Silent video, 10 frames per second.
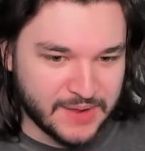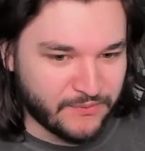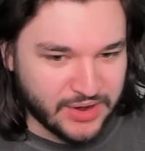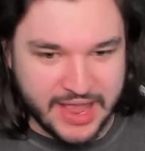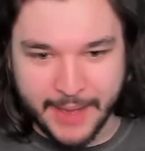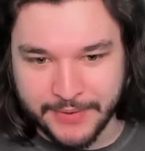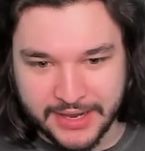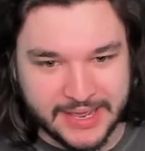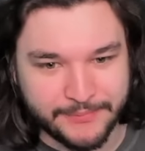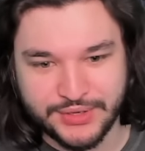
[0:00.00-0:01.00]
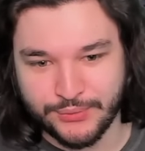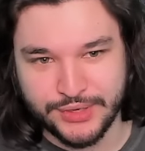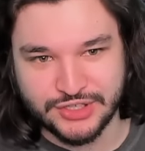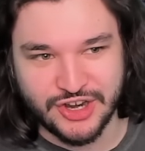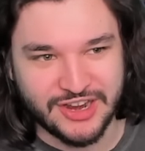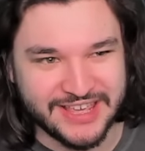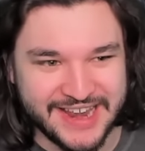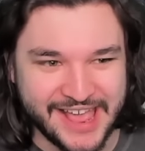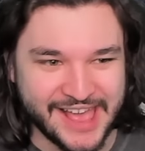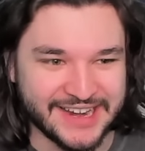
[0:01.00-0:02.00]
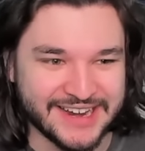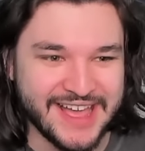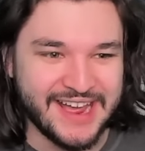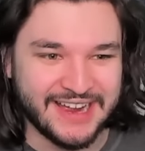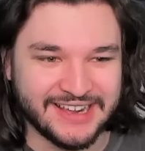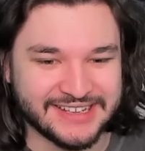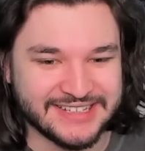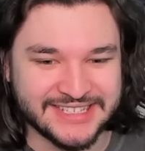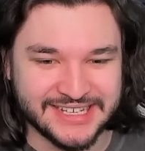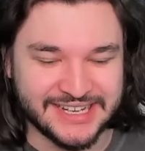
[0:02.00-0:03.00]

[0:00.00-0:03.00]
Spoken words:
Very happy I kept Restock in hand, and